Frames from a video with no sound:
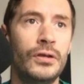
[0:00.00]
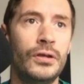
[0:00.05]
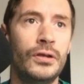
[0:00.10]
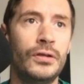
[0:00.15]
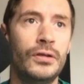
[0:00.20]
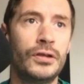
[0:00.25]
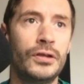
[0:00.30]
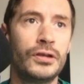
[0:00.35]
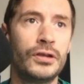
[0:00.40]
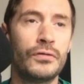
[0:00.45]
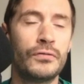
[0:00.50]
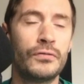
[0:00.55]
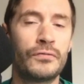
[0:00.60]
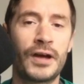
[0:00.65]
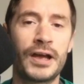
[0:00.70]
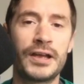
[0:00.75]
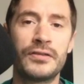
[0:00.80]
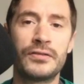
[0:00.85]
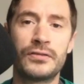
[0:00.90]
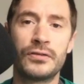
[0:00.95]
that you've
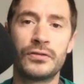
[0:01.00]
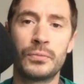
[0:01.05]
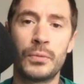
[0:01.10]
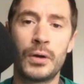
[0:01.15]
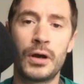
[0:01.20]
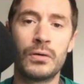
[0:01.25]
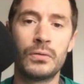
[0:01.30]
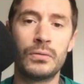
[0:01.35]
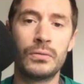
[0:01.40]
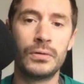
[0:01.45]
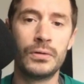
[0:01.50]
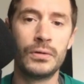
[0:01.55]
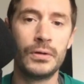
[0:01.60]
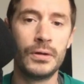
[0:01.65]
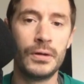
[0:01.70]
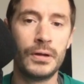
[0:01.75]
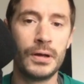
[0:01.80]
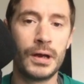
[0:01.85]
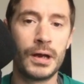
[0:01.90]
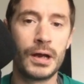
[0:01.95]
faced as well,
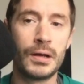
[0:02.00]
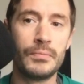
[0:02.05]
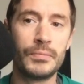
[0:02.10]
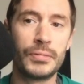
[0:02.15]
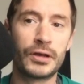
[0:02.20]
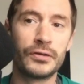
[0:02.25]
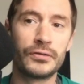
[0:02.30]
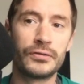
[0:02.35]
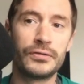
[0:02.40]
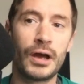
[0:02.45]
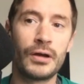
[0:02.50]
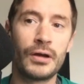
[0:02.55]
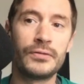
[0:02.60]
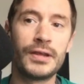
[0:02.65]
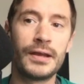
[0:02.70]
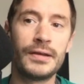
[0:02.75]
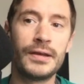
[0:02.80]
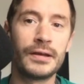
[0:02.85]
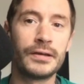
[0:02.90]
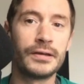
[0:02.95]
because no
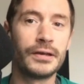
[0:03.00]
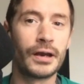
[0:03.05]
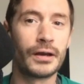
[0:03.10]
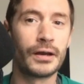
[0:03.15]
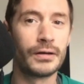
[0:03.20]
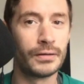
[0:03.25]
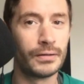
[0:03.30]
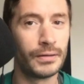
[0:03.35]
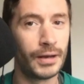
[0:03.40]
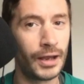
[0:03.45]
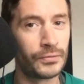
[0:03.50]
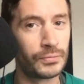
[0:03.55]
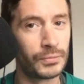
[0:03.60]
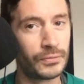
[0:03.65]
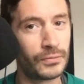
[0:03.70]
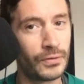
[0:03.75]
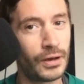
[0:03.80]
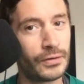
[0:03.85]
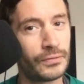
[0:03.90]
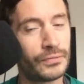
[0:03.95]
doubt, you know, as
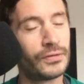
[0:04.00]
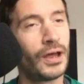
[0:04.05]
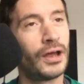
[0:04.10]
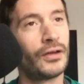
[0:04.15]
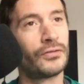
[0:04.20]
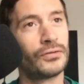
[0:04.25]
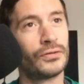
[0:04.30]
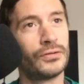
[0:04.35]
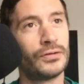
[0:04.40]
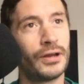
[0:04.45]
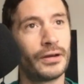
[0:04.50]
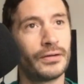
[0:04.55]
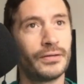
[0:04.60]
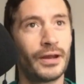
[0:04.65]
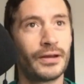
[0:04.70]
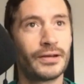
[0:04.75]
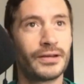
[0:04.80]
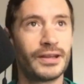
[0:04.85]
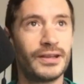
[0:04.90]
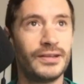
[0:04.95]
we've kind of touched on, none
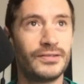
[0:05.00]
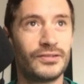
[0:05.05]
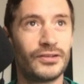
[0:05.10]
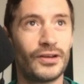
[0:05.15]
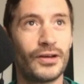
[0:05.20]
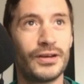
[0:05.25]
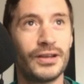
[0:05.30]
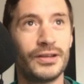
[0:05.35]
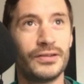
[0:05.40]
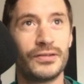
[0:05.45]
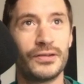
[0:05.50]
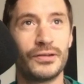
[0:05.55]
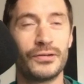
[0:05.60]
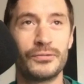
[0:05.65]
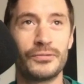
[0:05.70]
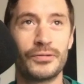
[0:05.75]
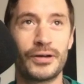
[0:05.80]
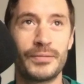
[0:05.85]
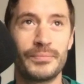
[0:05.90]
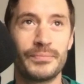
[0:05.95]
of these journeys
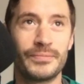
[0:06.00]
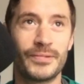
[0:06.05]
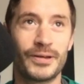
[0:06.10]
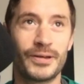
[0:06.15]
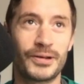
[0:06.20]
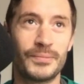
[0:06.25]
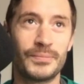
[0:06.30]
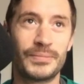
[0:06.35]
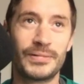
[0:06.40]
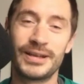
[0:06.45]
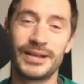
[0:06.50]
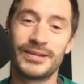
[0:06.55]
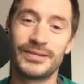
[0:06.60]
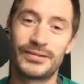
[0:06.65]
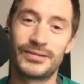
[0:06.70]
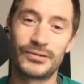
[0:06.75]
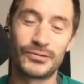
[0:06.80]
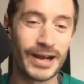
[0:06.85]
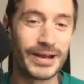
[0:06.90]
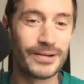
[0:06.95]
are a complete
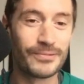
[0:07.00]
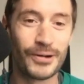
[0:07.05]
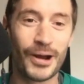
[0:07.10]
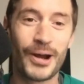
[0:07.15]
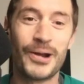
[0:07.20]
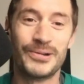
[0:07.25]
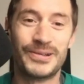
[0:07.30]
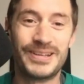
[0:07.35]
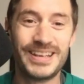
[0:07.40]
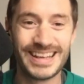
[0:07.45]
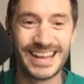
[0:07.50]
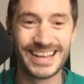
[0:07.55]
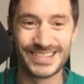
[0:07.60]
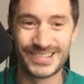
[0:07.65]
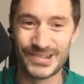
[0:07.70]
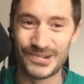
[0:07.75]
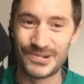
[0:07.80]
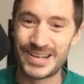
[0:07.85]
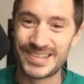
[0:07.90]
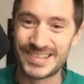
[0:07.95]
straight road.
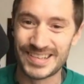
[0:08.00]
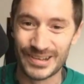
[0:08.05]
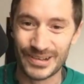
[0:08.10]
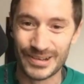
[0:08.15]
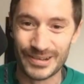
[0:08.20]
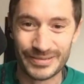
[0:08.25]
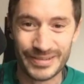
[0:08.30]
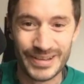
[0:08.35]
There's always a lot of